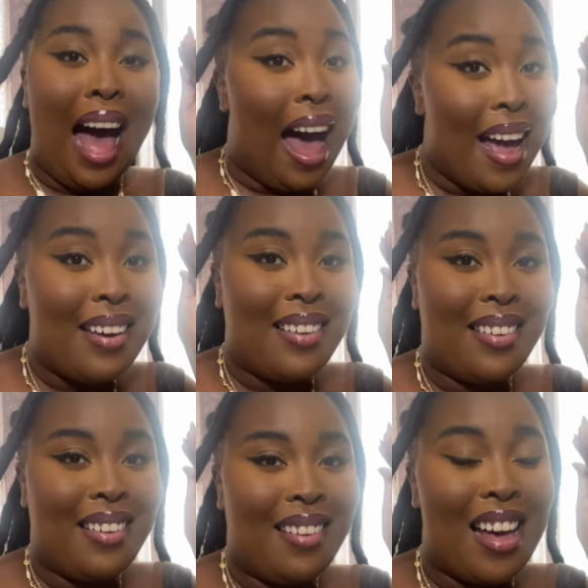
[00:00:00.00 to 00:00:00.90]
I
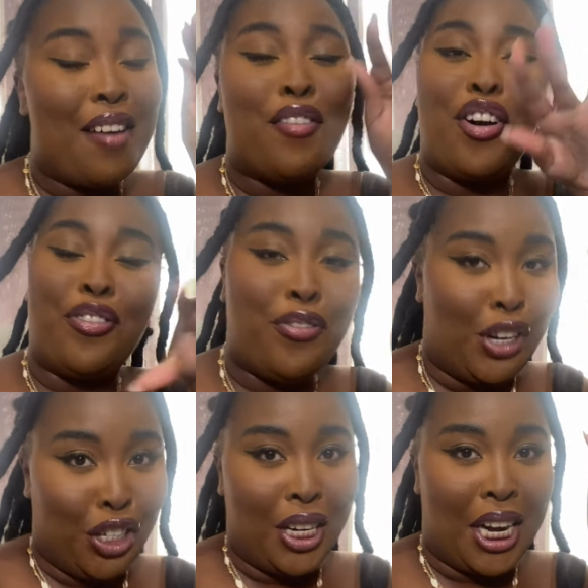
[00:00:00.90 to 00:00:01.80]
have
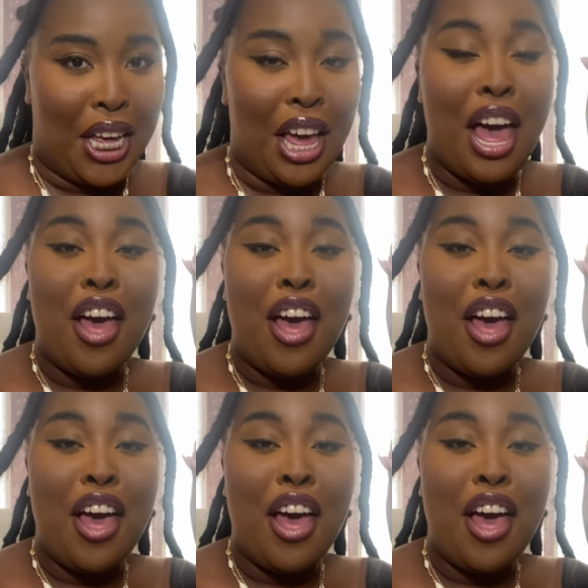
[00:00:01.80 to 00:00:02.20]
officially